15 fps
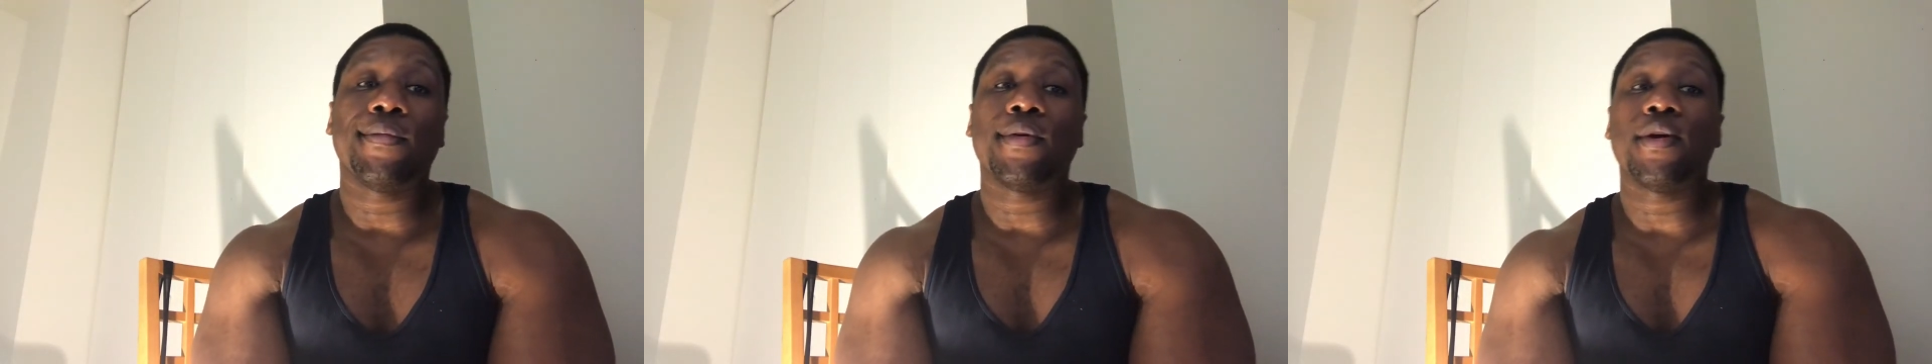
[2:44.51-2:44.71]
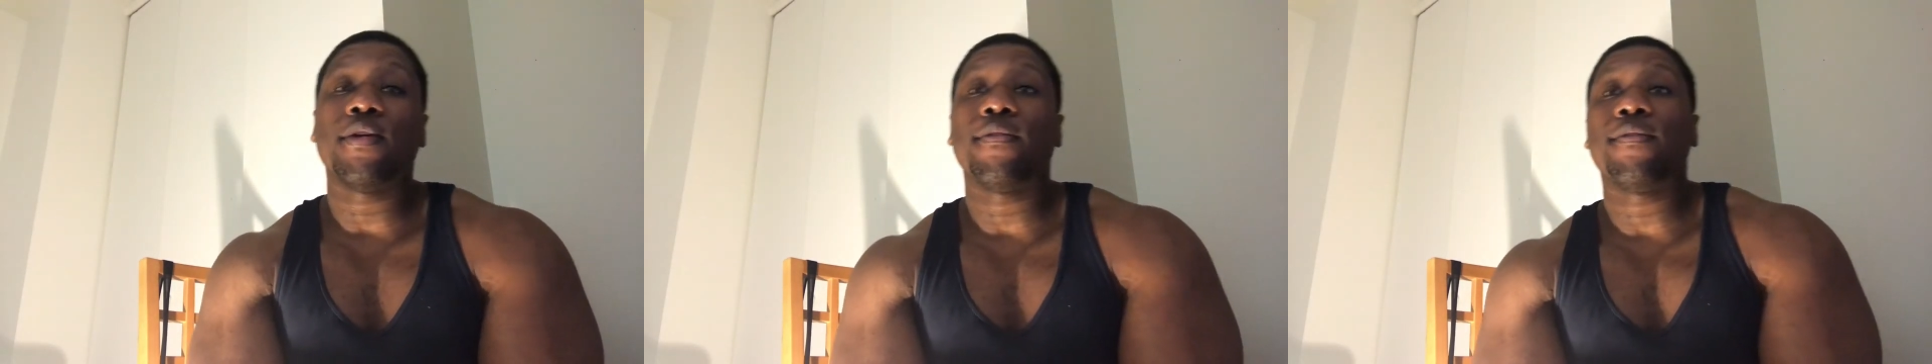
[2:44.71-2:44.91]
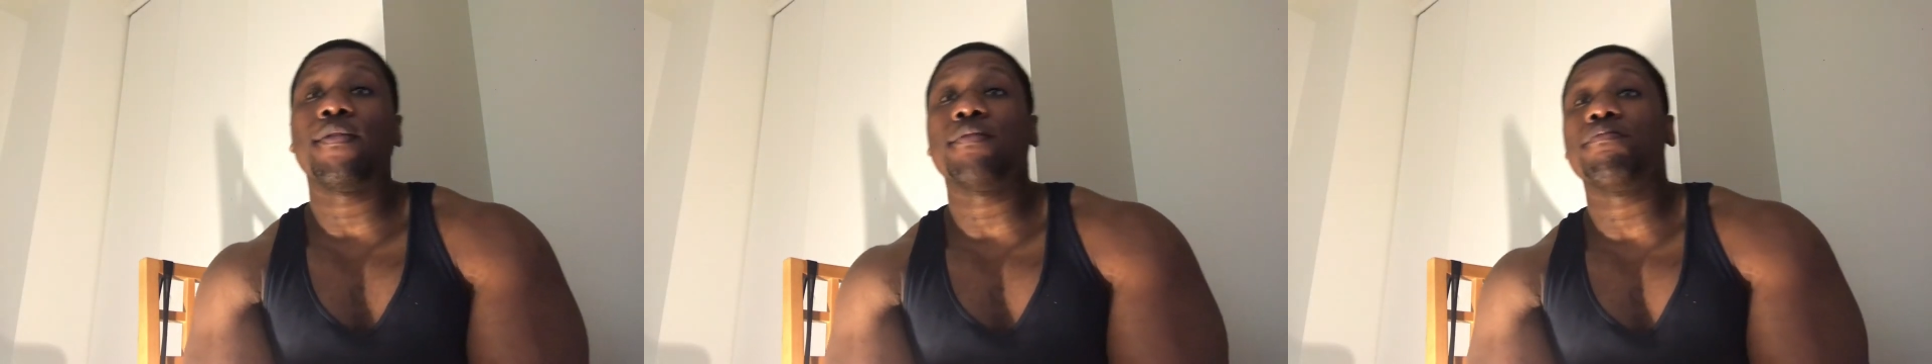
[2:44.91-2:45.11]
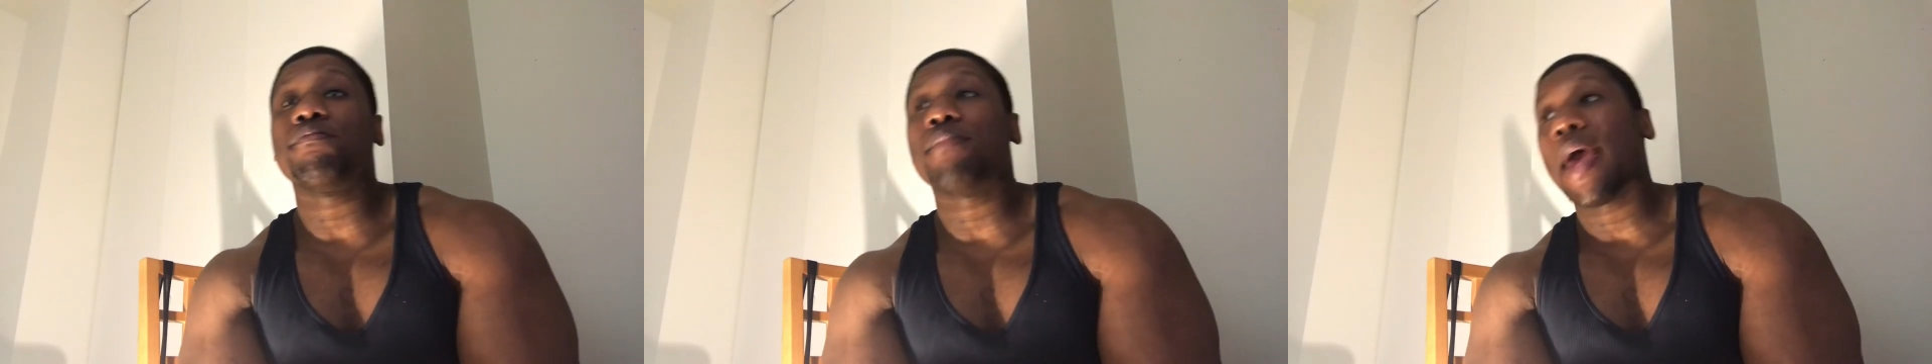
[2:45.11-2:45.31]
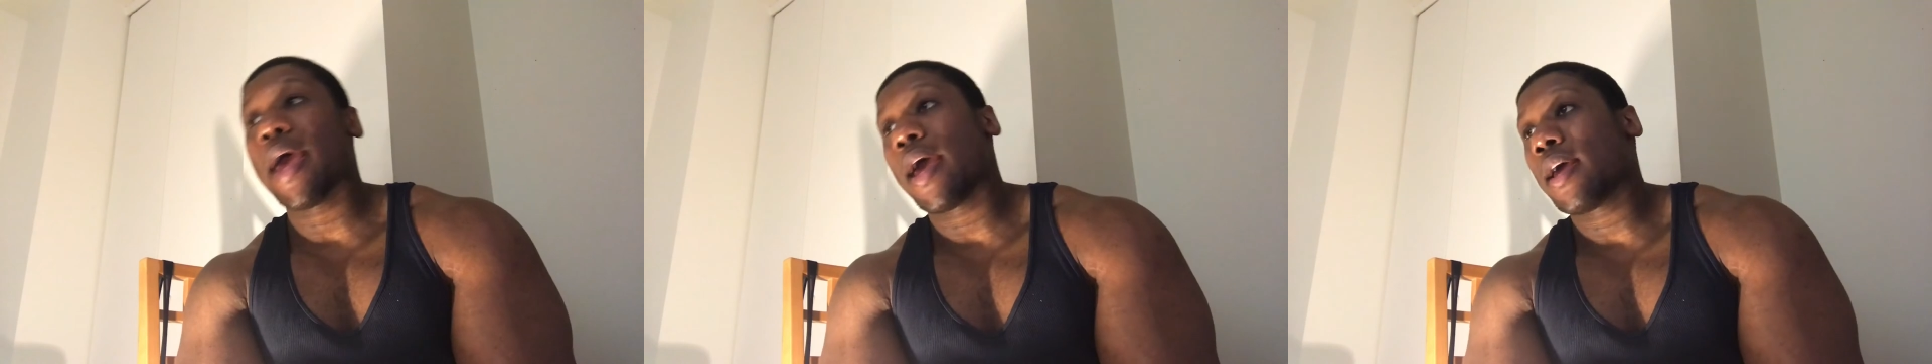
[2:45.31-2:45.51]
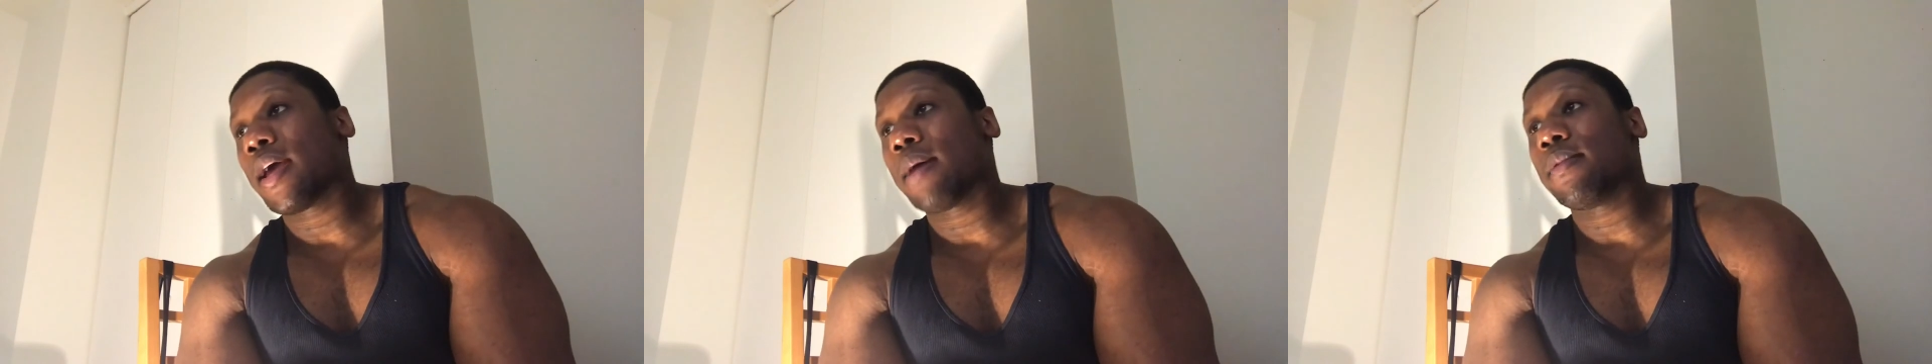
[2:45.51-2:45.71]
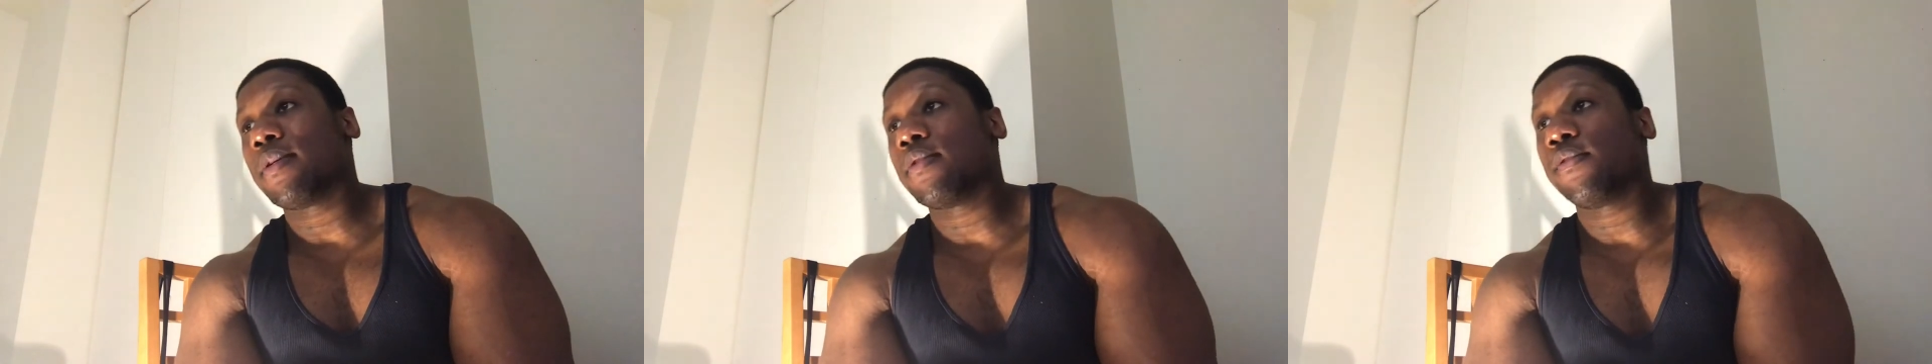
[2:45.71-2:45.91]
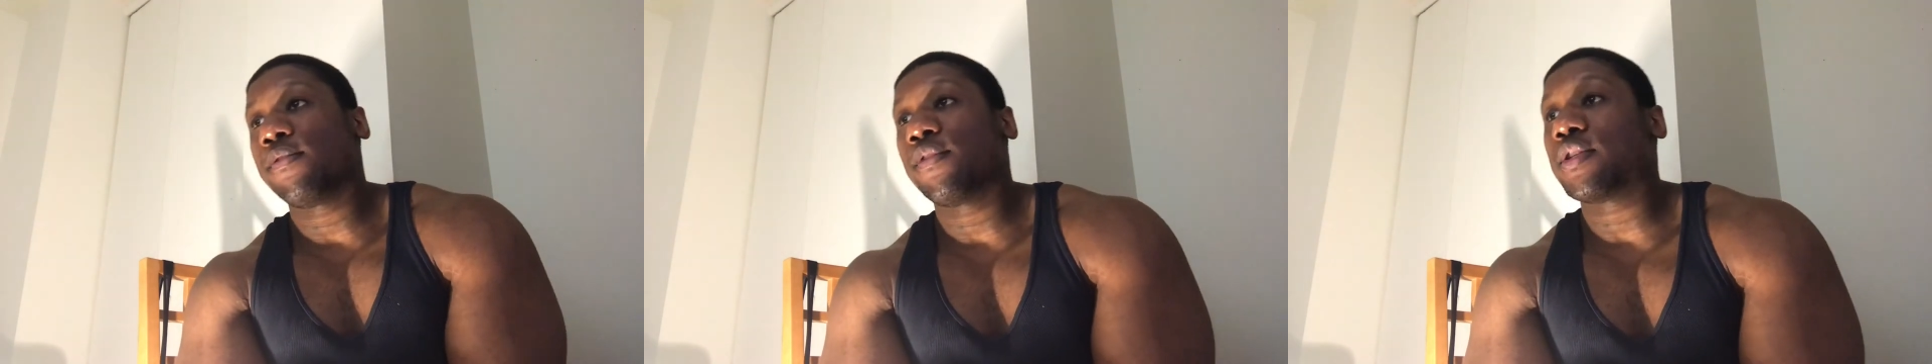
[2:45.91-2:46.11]
where you feel bad, I mean,
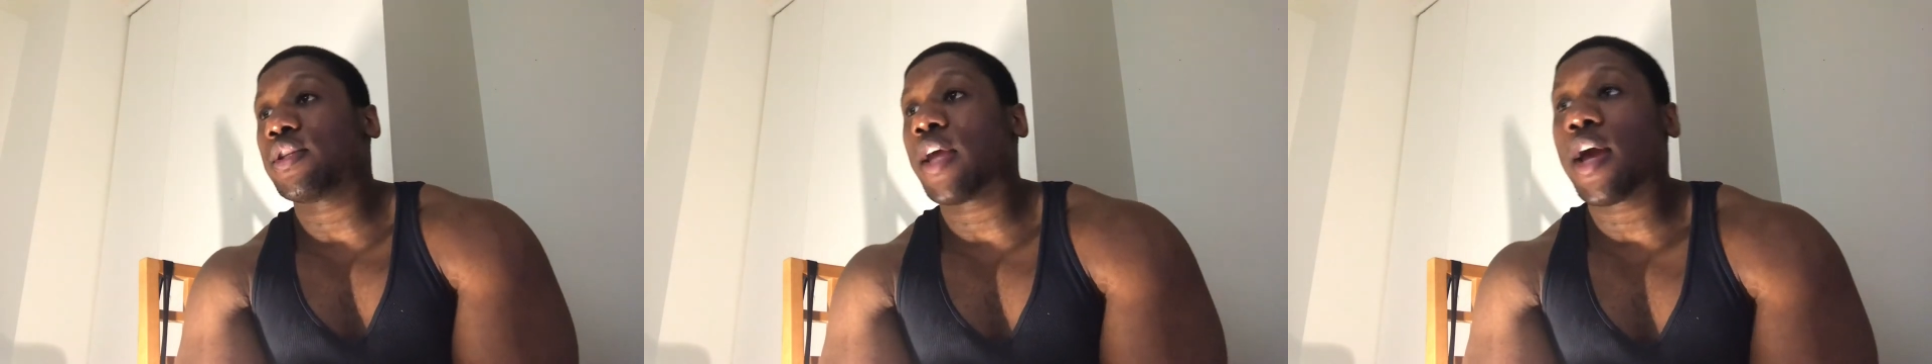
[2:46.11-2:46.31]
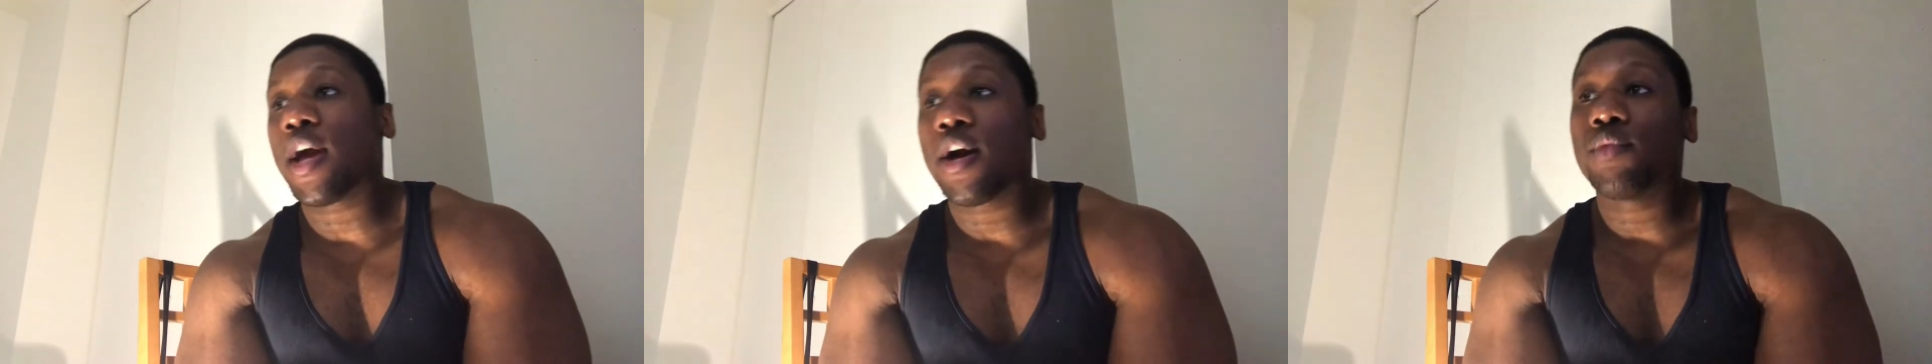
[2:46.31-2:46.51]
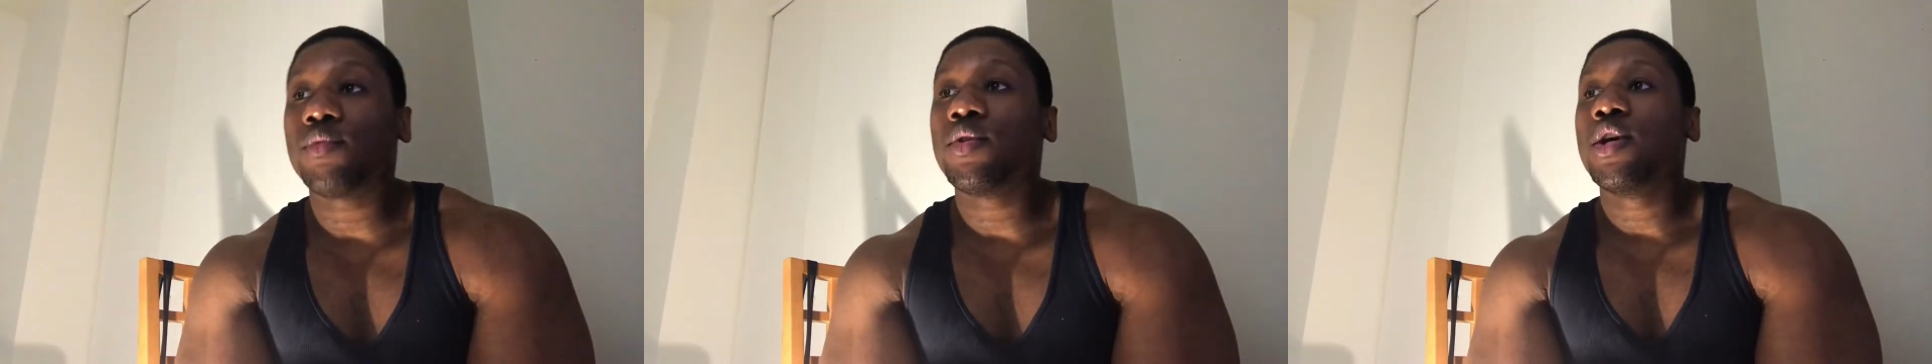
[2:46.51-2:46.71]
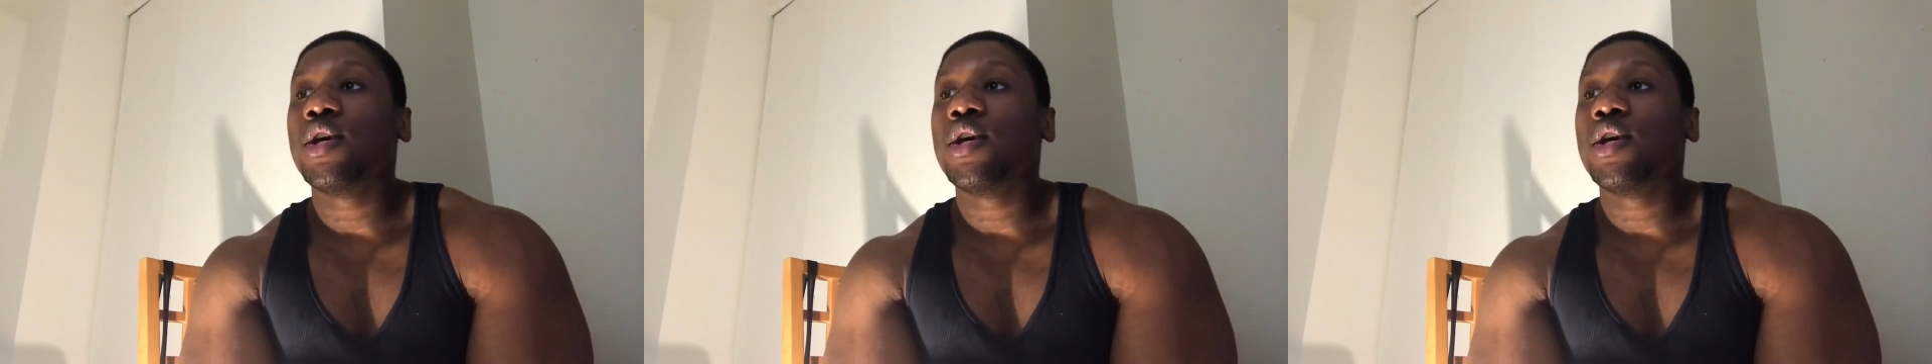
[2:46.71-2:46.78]
you feel down,